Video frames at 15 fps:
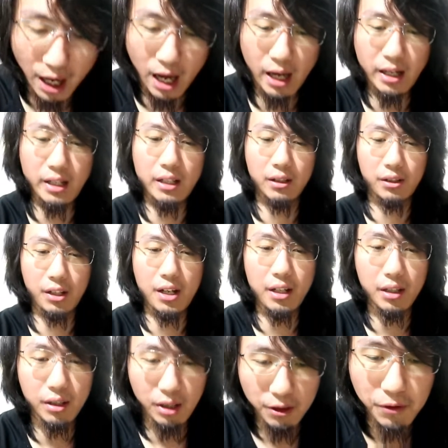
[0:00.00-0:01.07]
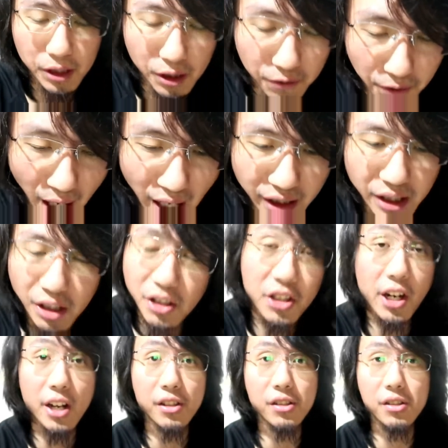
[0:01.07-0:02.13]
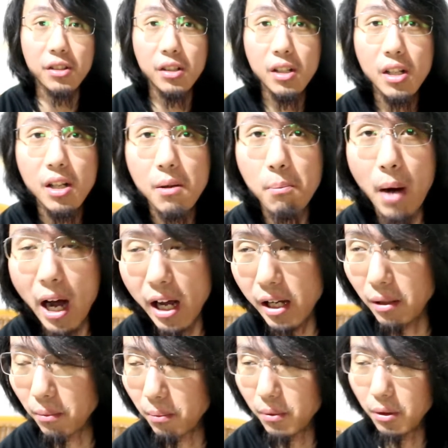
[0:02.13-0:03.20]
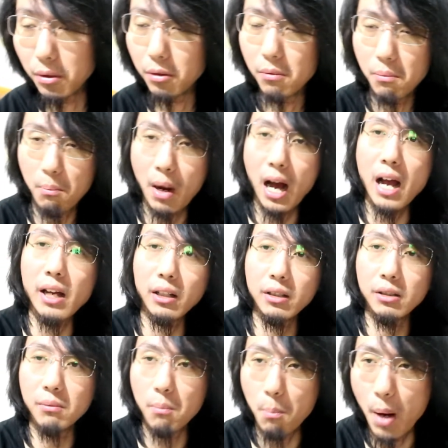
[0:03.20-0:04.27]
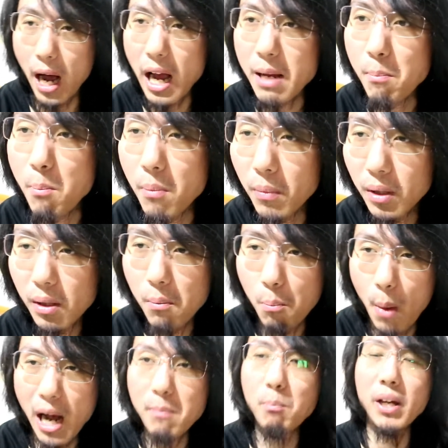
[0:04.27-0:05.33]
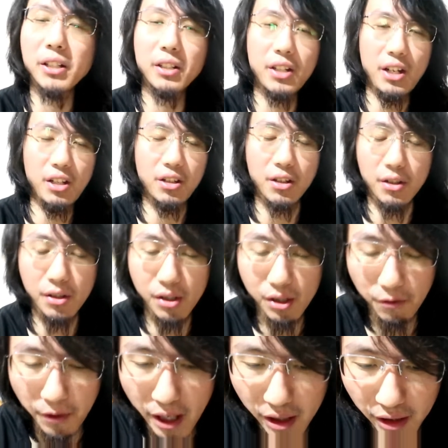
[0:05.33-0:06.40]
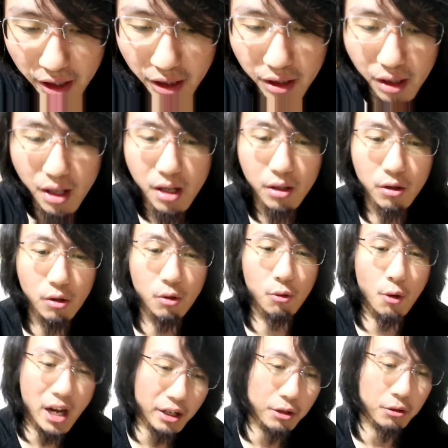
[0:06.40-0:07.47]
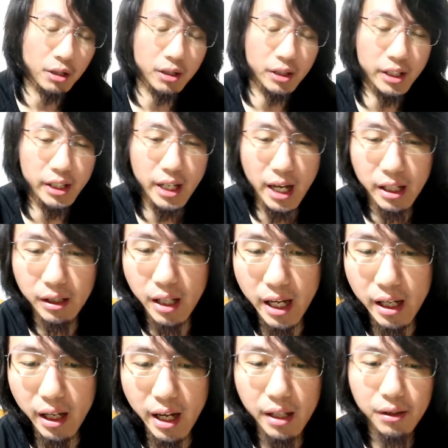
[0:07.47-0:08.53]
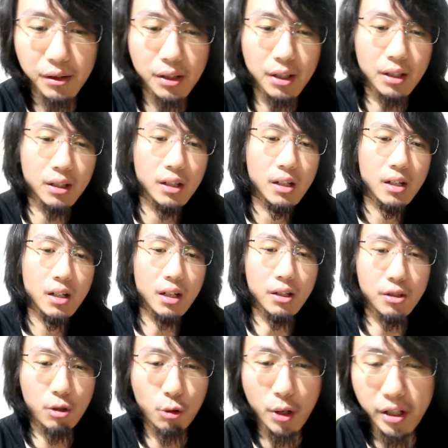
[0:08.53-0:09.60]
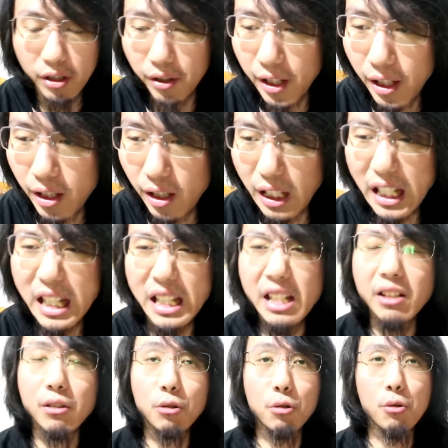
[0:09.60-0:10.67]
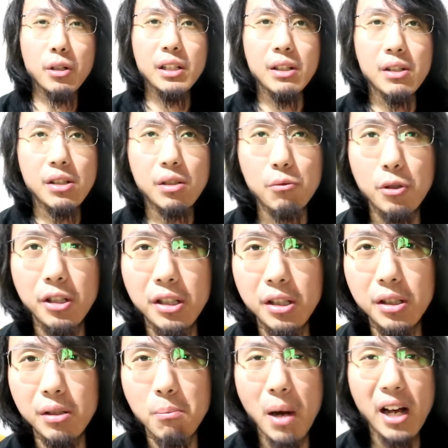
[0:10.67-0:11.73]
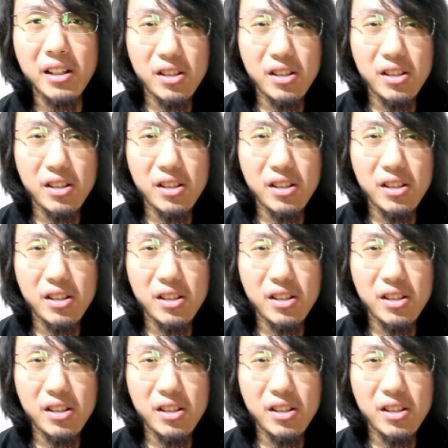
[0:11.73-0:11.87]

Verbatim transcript: i take even if i ingest my you know my uh, my my medications fairly regularly and and, and uh, uh, strictly in, in, accordance with my